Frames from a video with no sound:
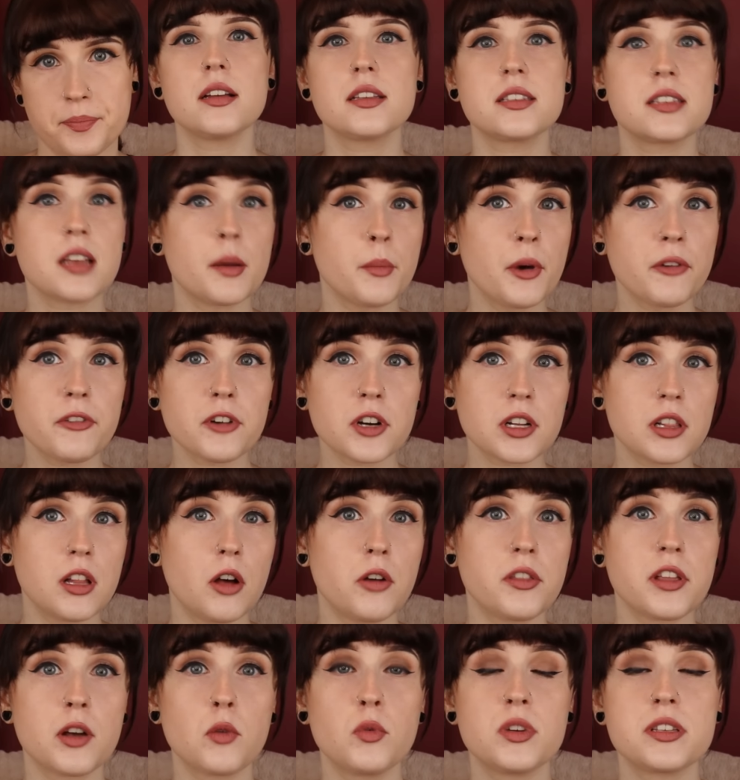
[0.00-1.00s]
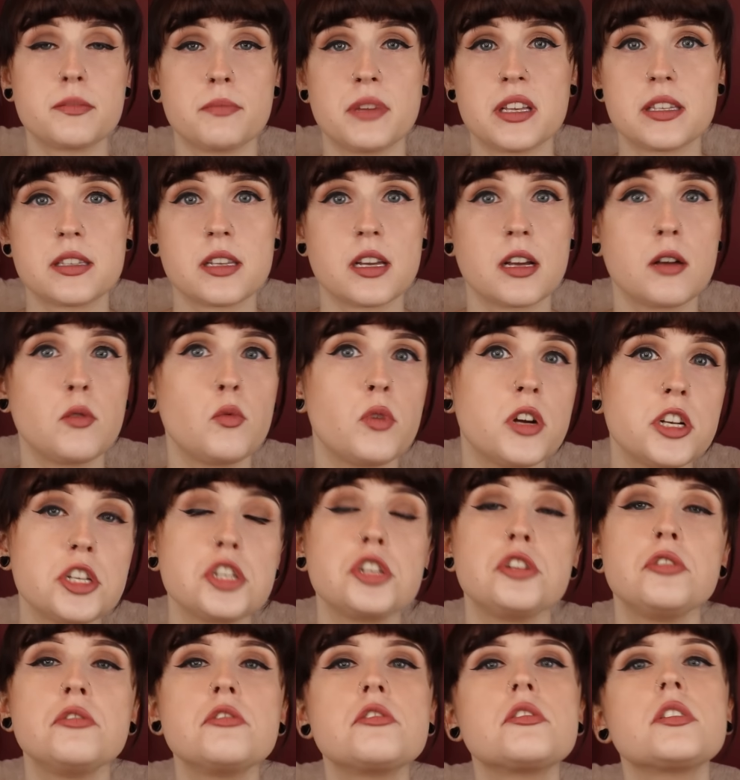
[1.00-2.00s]
Some of her clothing was missing,
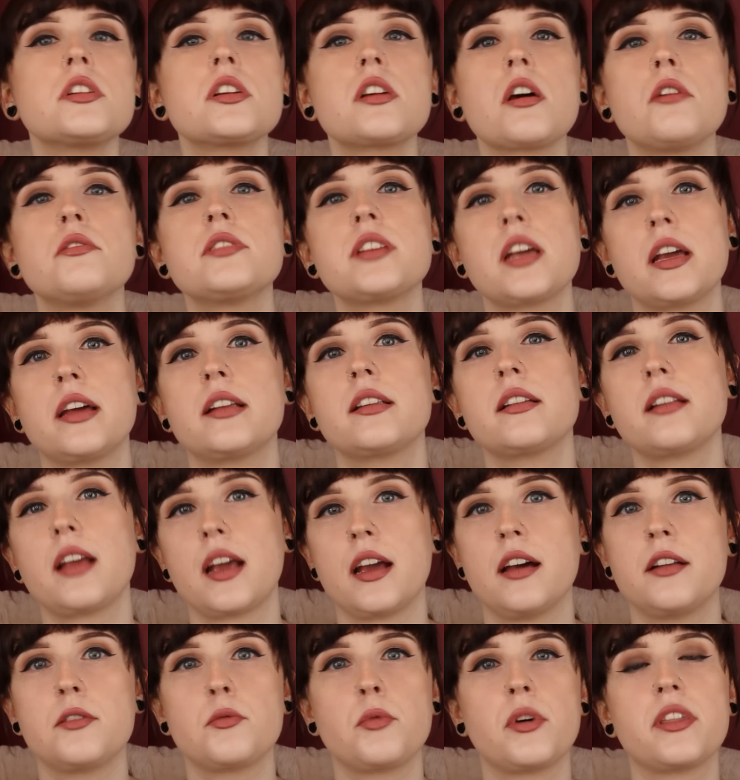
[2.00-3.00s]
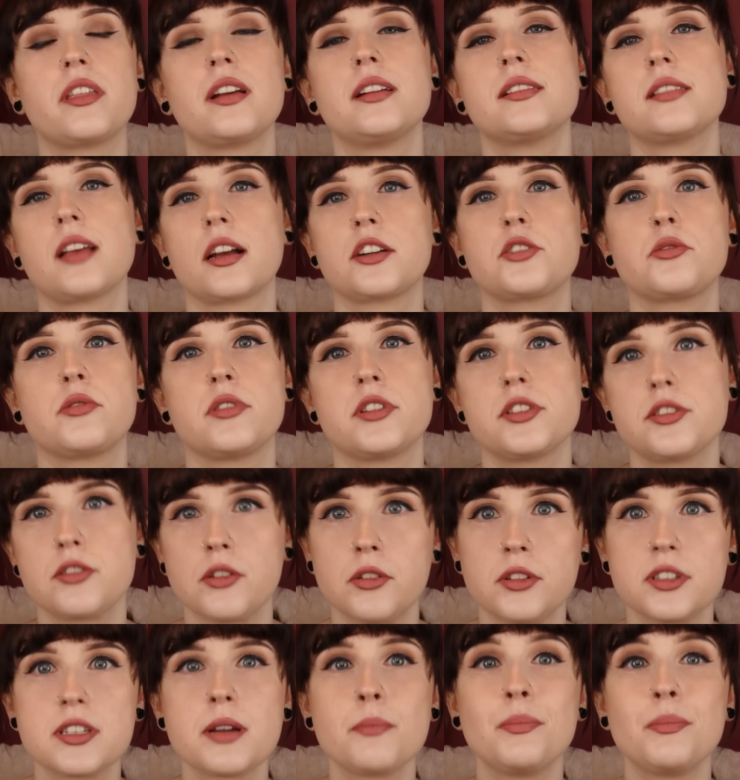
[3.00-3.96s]
which usually goes hand in hand with a sexual assault,